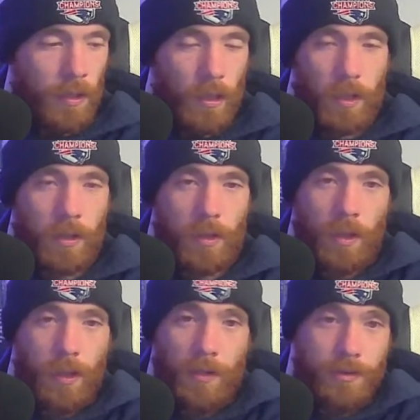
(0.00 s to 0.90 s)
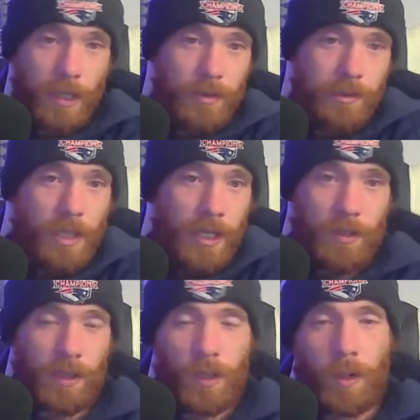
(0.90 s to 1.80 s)
And I was like, I'll just
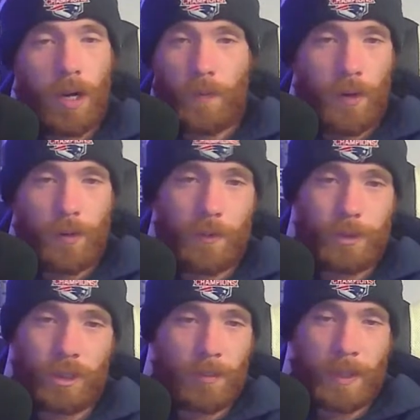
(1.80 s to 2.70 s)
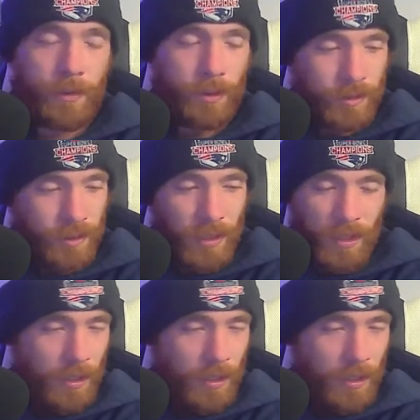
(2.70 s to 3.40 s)
take the year off. I don't give a shit about this.